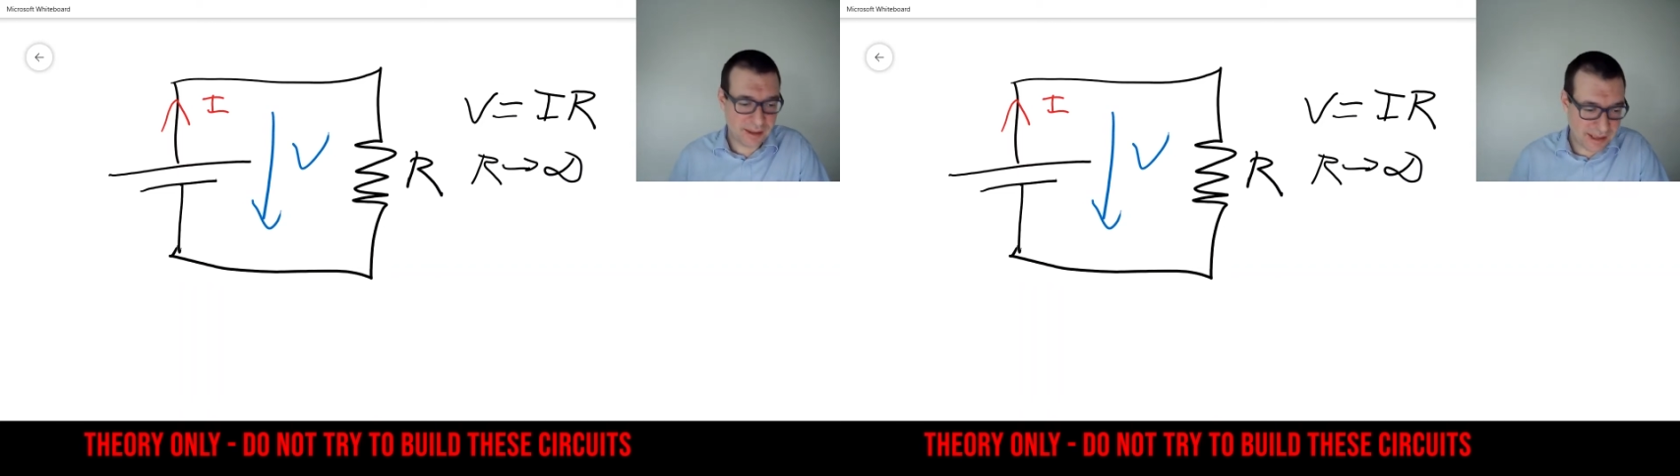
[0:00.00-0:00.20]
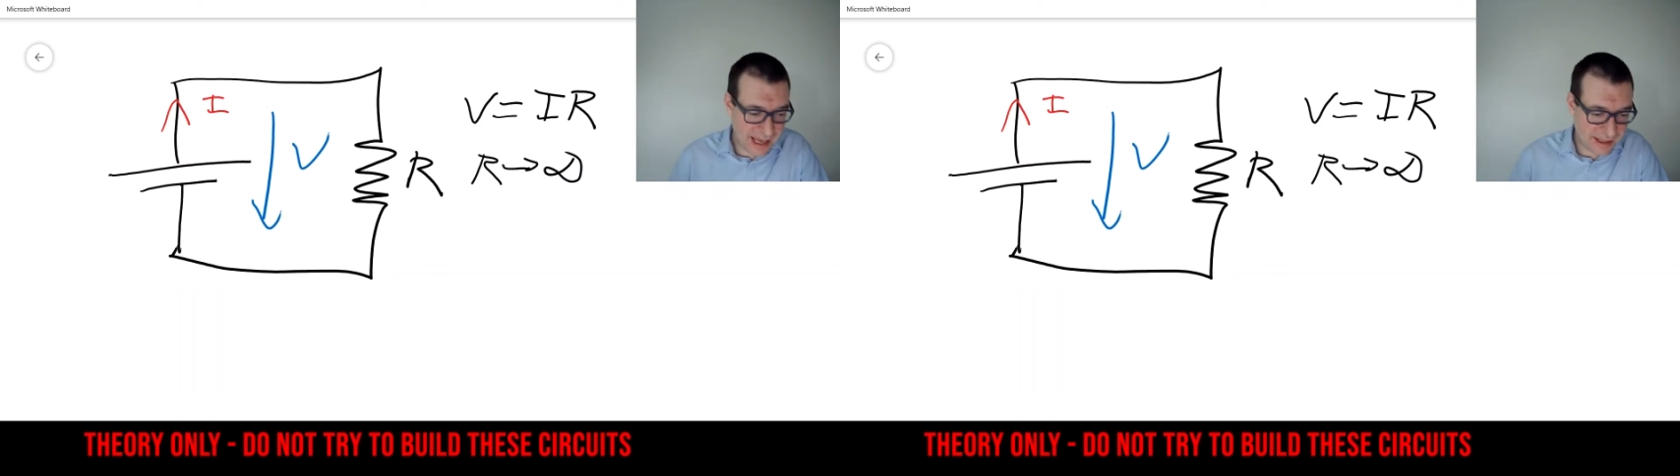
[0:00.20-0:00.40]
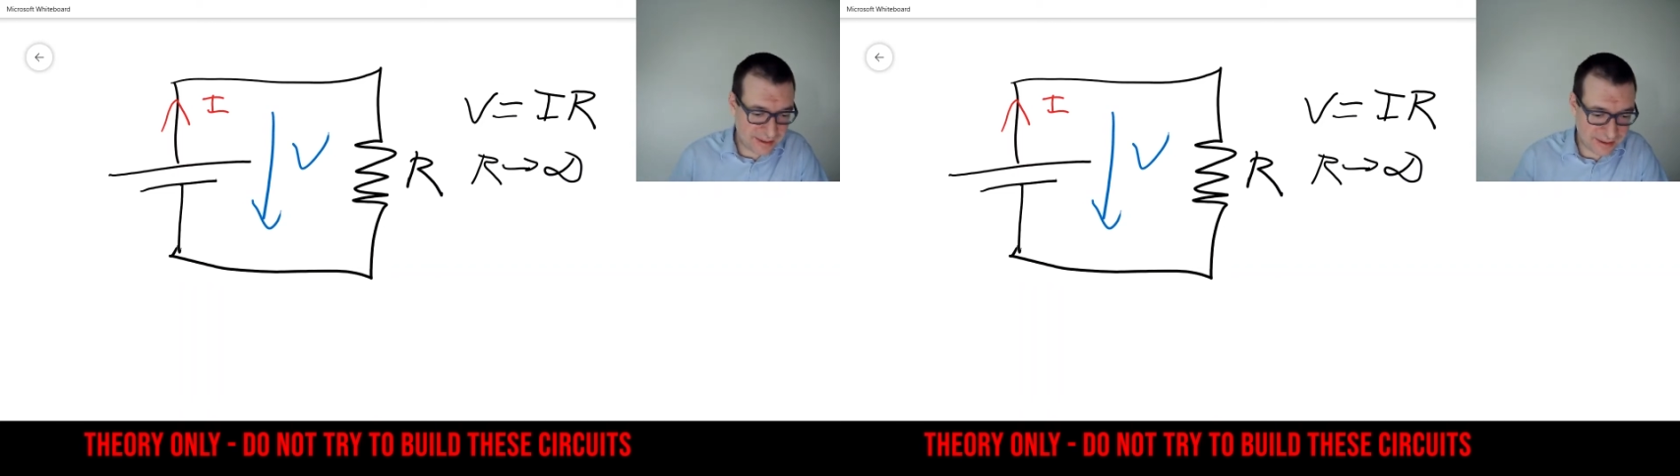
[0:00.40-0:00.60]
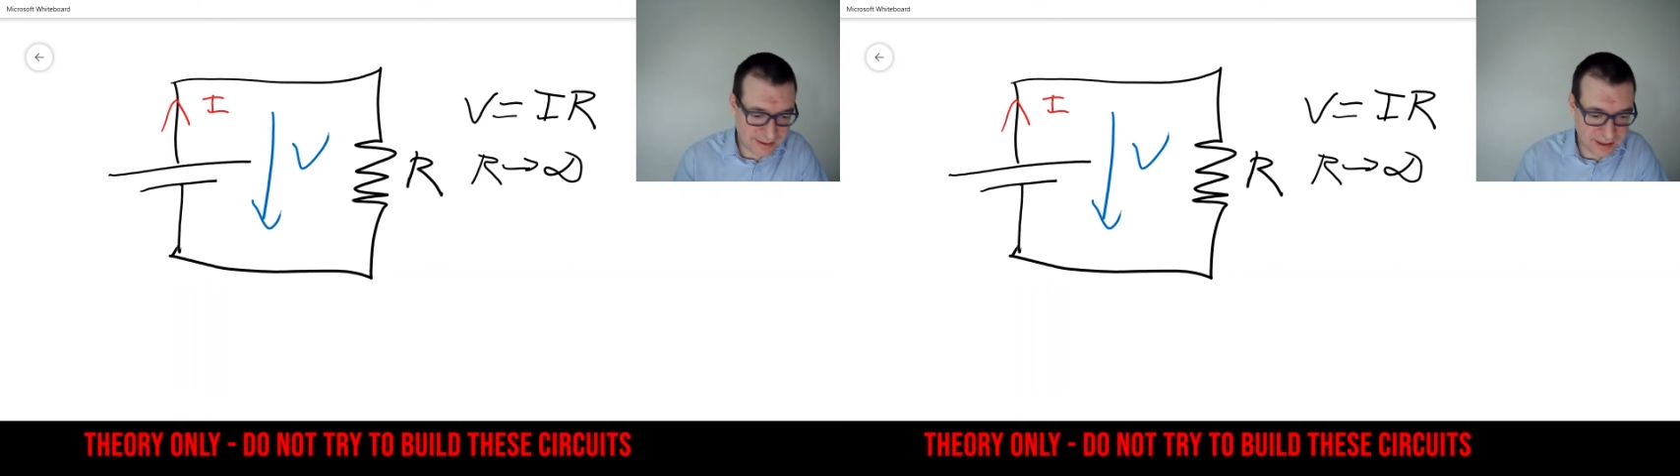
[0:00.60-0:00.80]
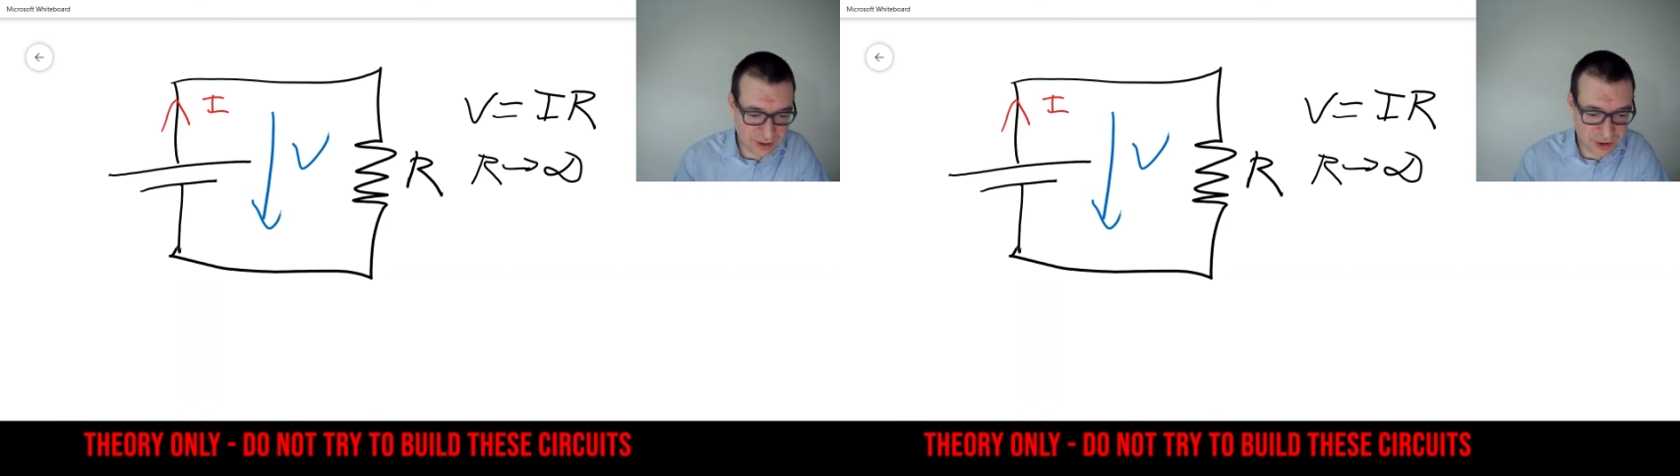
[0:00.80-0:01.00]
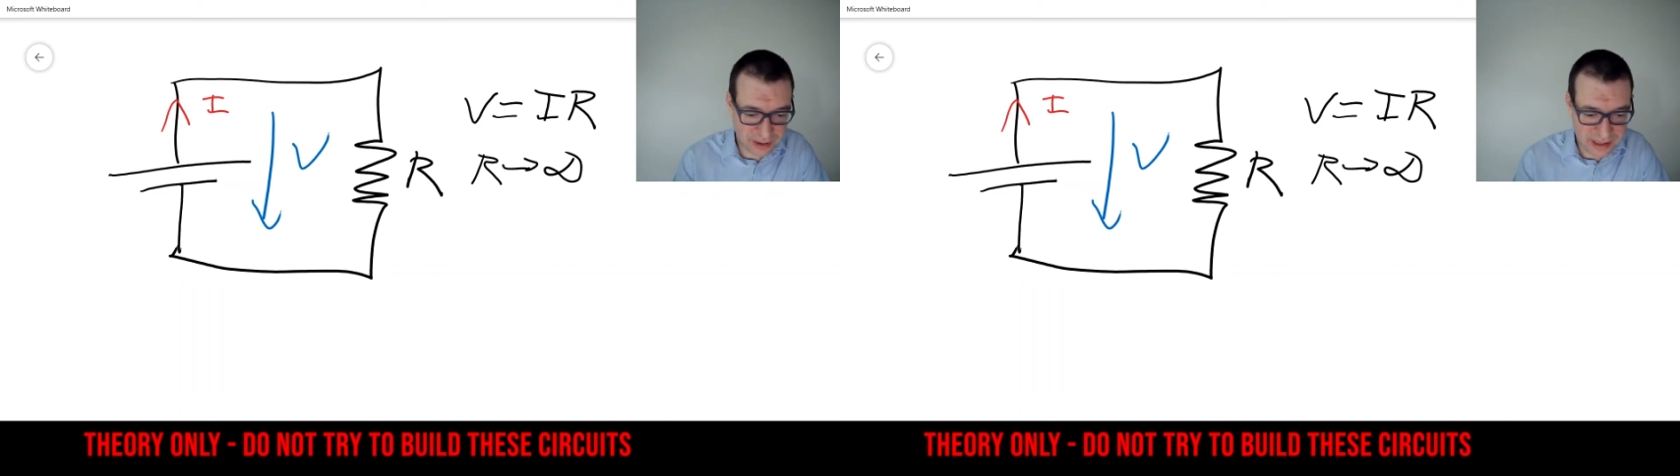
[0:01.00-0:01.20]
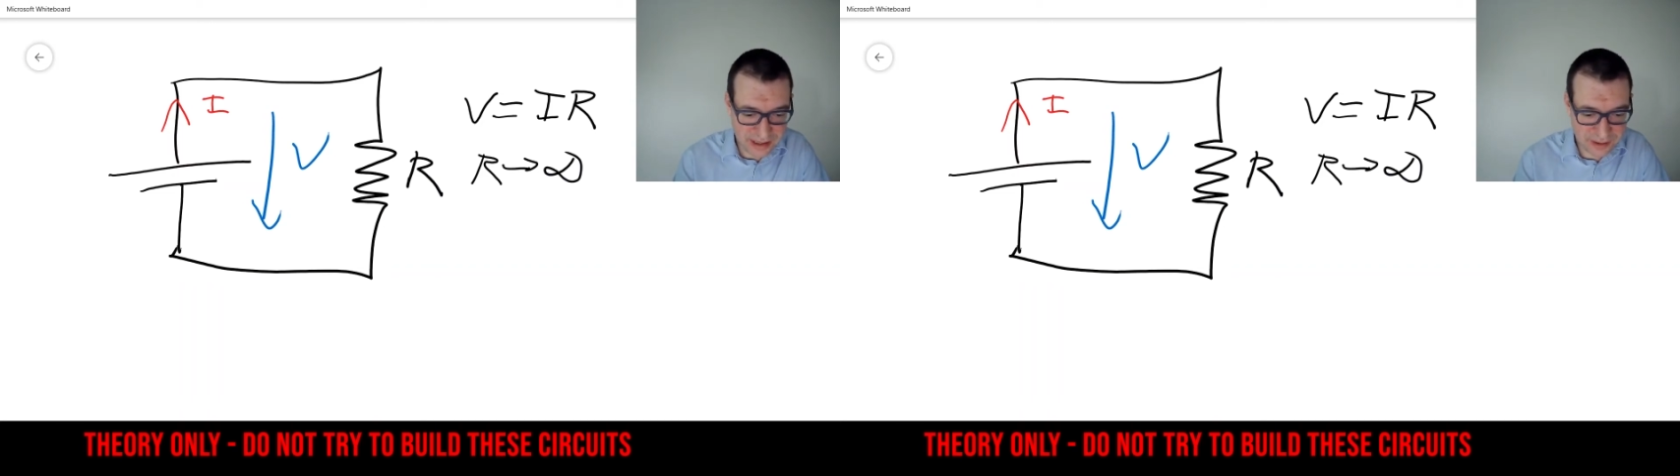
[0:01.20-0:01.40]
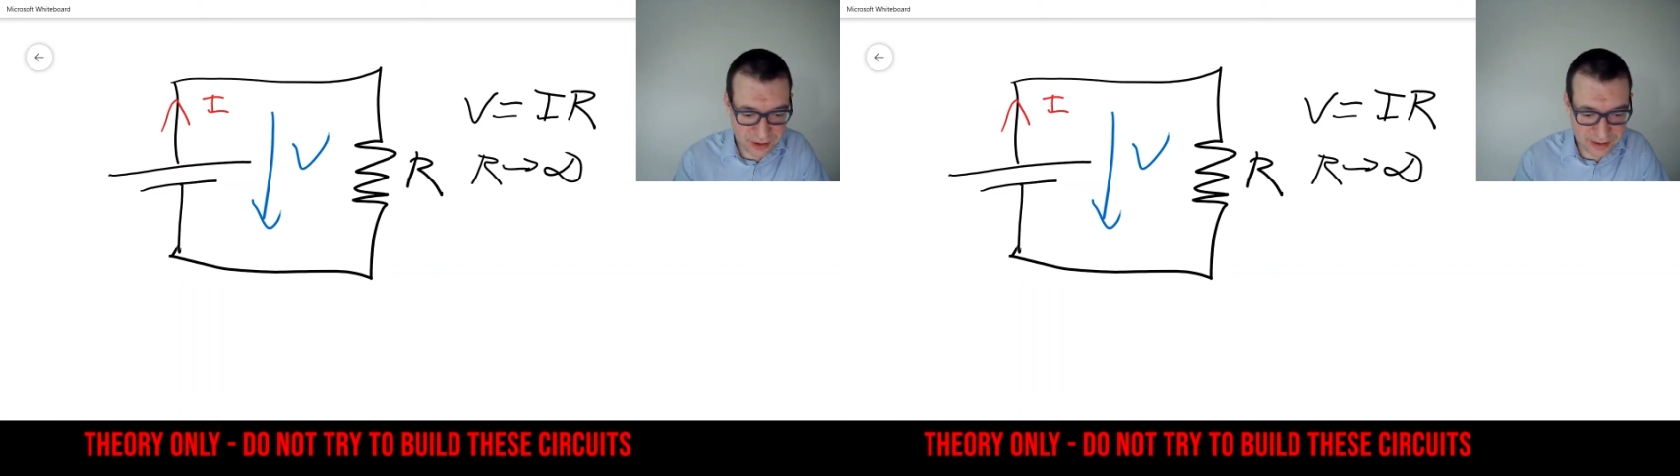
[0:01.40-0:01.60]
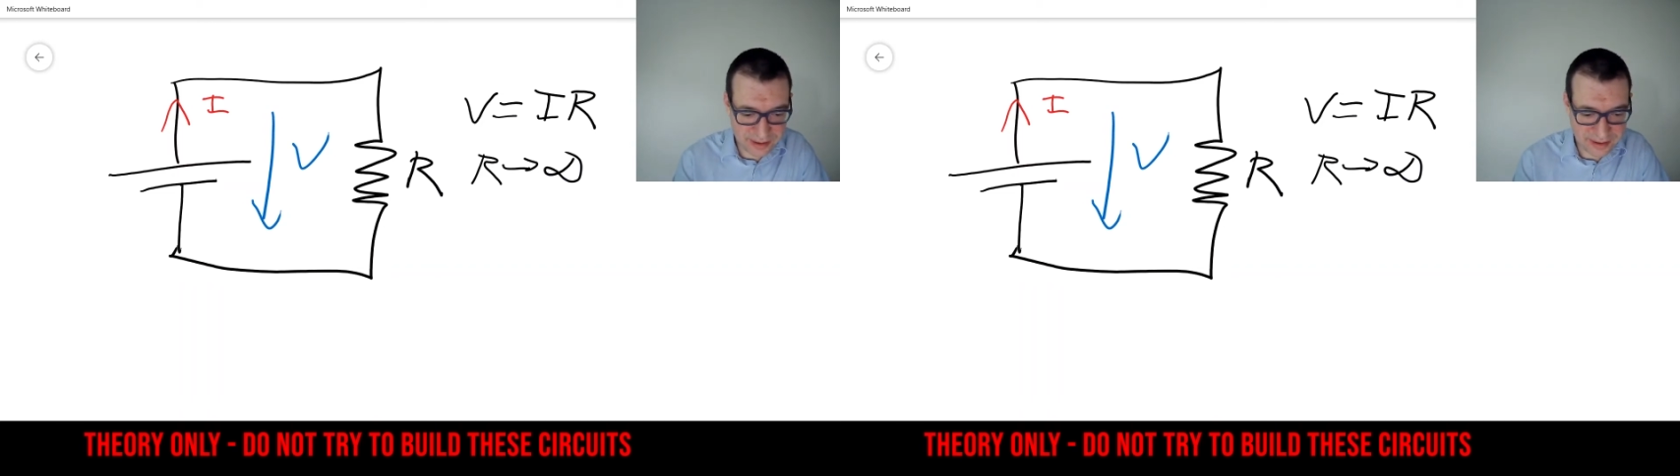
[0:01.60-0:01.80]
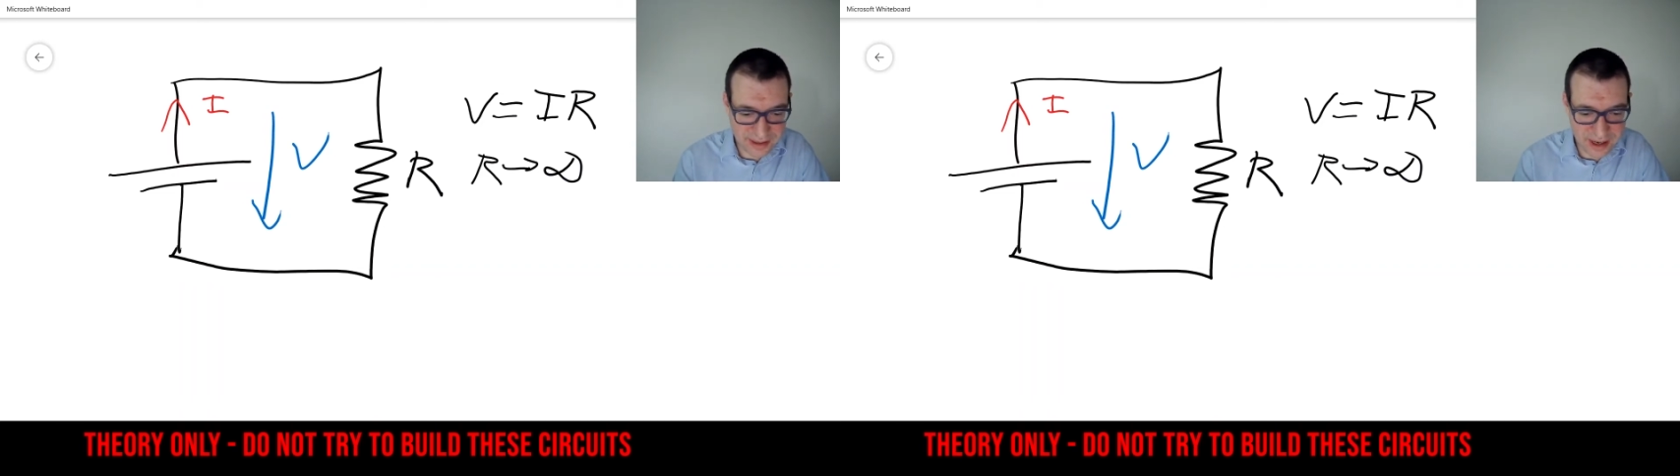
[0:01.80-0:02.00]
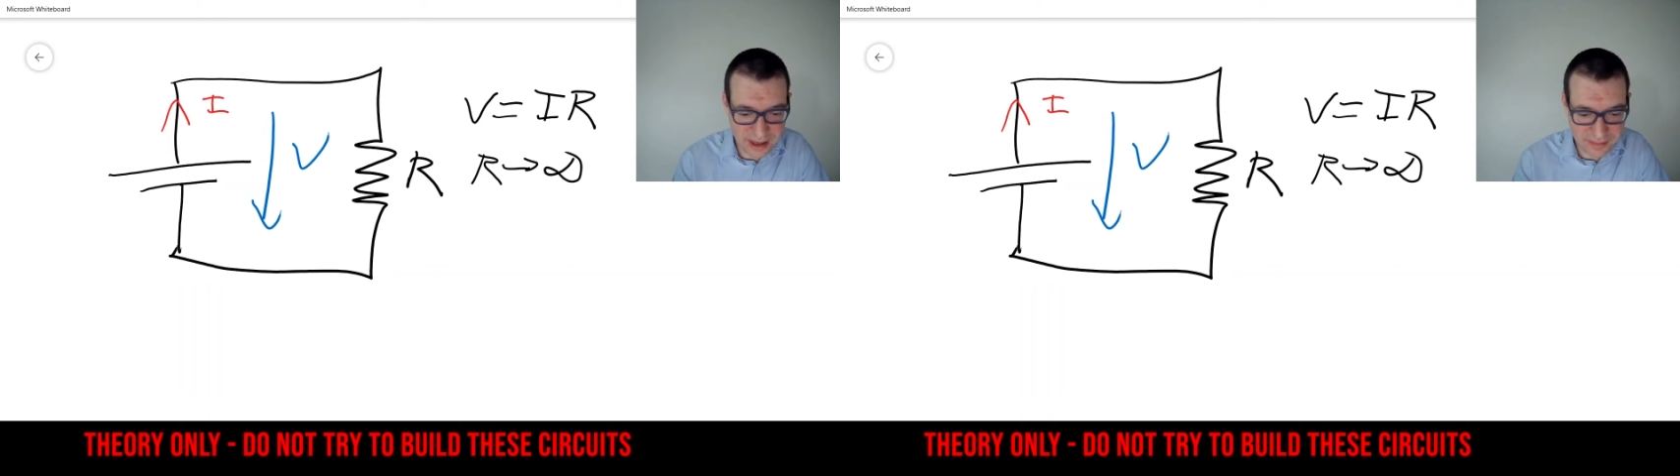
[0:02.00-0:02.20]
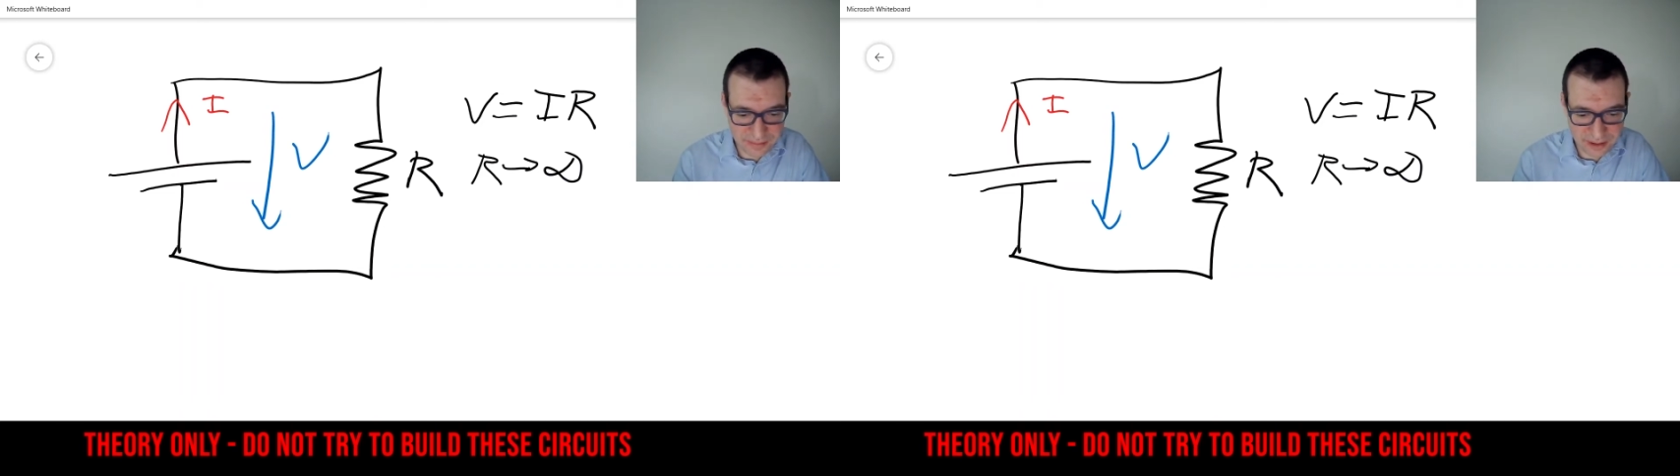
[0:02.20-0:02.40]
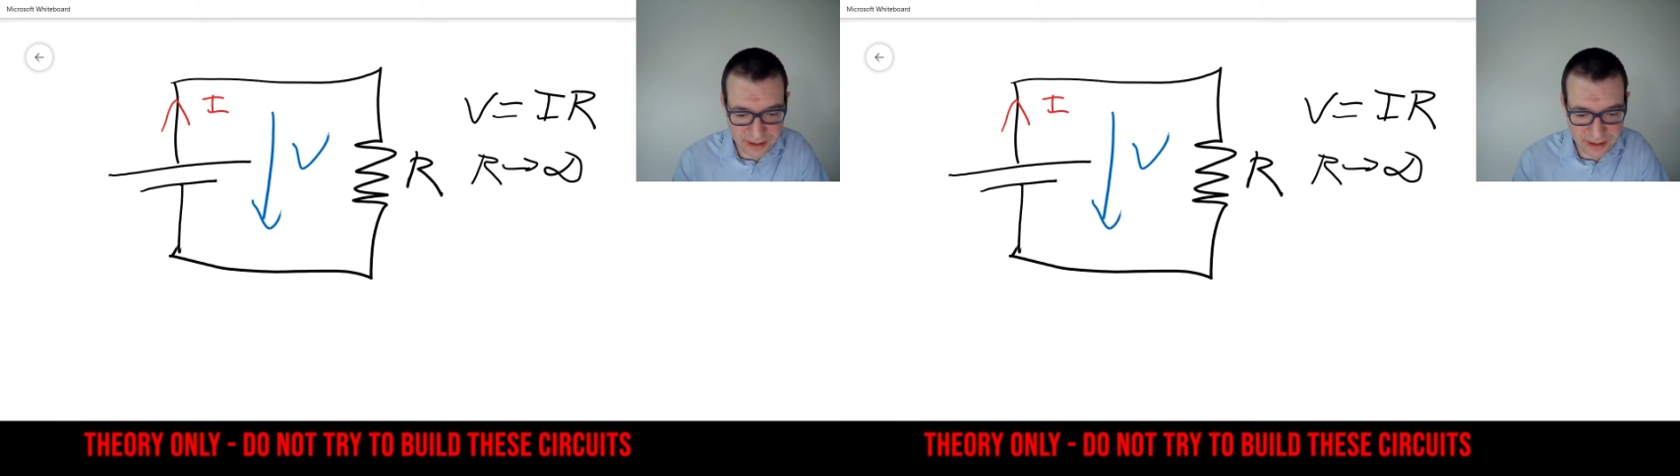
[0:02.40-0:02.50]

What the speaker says: That is essentially as just the same